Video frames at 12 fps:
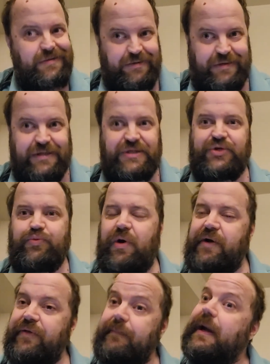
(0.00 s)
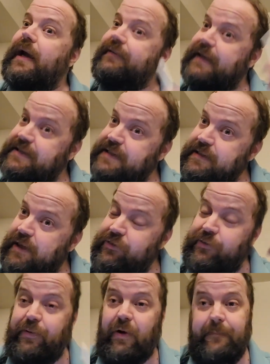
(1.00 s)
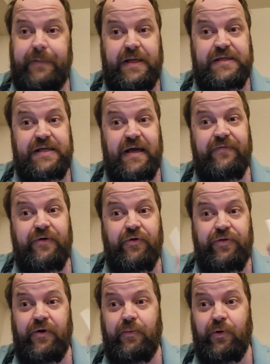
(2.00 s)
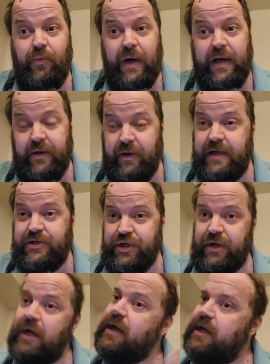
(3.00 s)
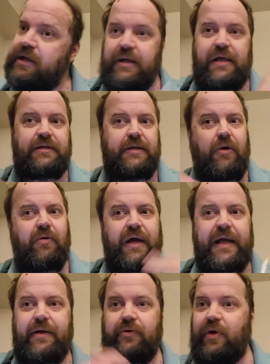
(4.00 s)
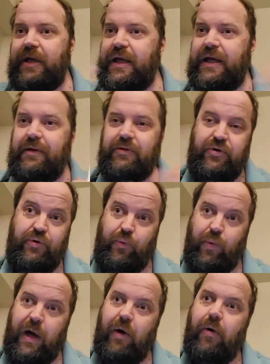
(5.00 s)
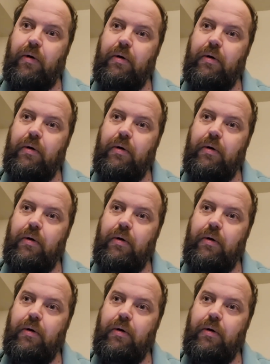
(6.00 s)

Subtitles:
This is one of them. And that's another problem kids have, their thermal regulation. They don't handle heat too well.